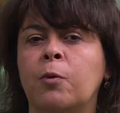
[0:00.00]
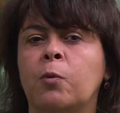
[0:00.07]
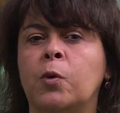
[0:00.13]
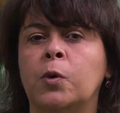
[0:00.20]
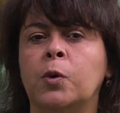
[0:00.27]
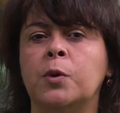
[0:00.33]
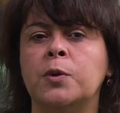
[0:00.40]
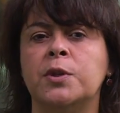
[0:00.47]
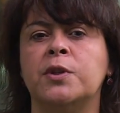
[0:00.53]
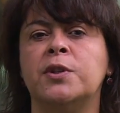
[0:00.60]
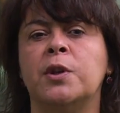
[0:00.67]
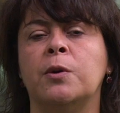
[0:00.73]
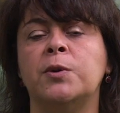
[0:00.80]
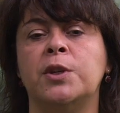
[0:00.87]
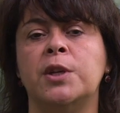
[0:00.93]
rules
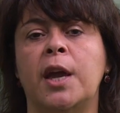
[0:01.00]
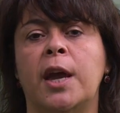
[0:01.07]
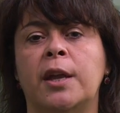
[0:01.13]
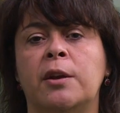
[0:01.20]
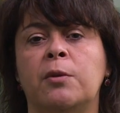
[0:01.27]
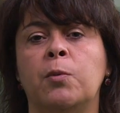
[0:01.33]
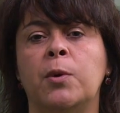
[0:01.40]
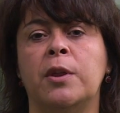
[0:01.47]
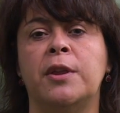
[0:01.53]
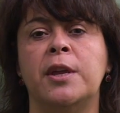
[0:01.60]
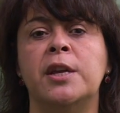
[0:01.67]
associated with